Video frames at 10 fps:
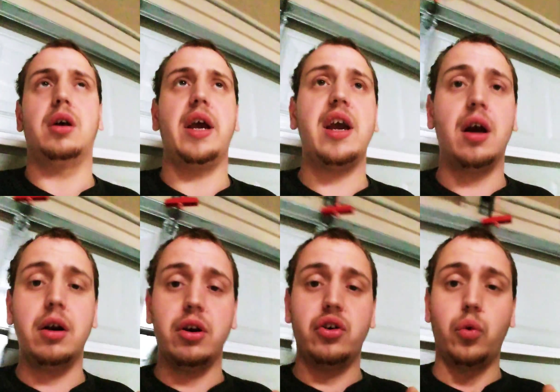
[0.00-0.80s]

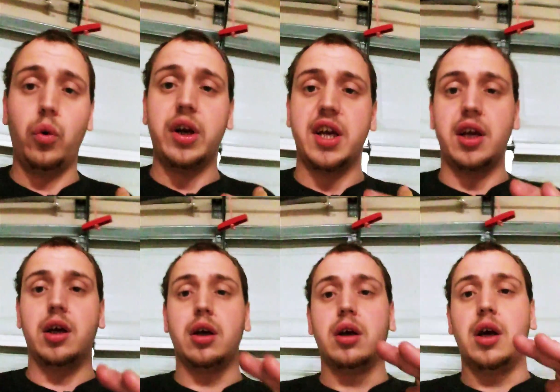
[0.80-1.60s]
820
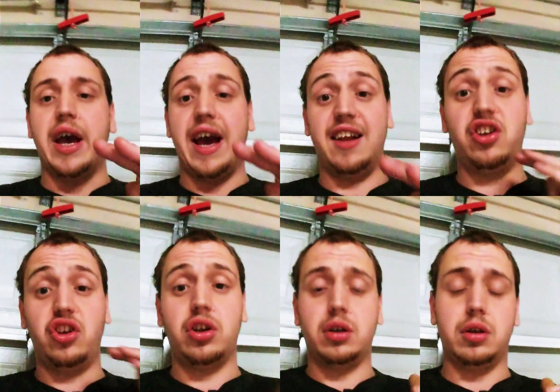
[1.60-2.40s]
at
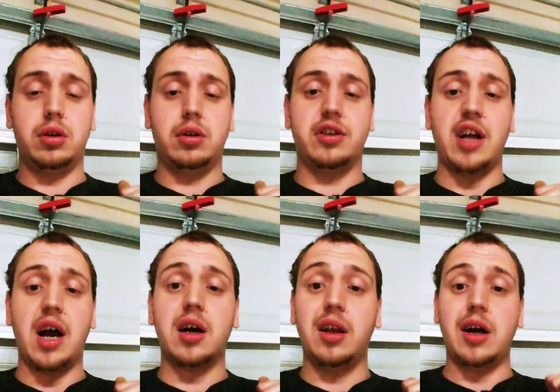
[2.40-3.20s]

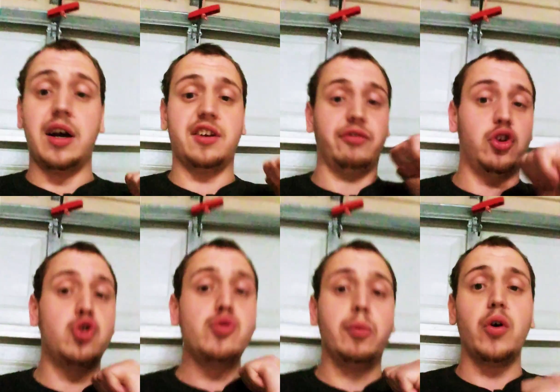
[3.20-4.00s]
stock clocks of
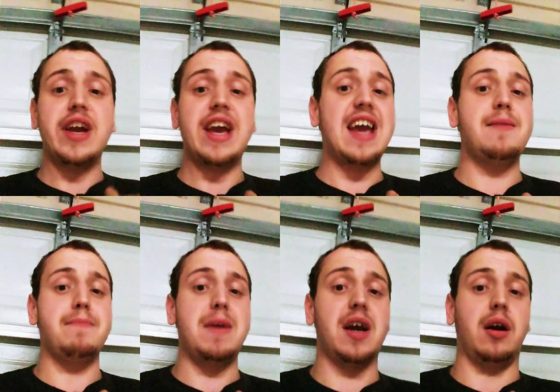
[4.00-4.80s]
2.8
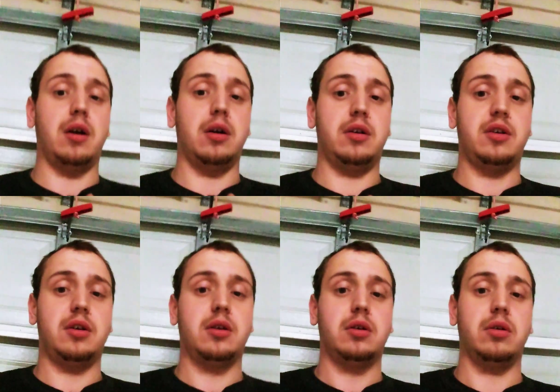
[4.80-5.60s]

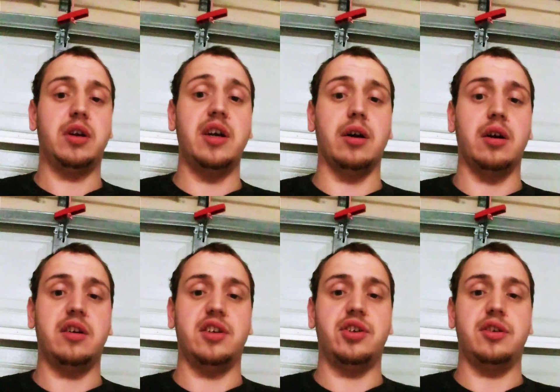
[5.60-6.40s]
megahertz, or gigahertz
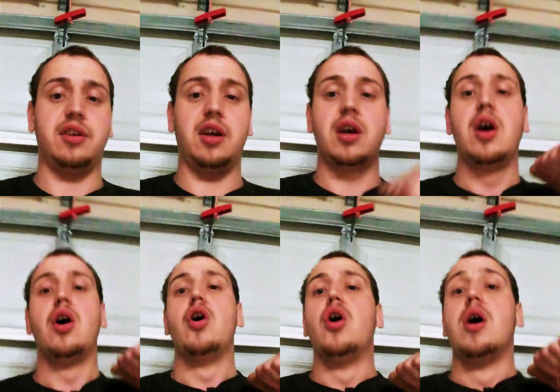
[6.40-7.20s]
I should say,
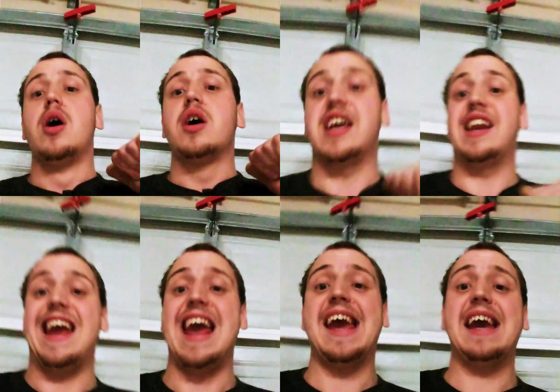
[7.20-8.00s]
can
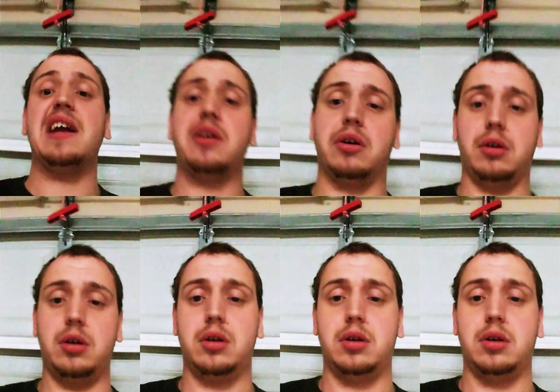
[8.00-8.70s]
handle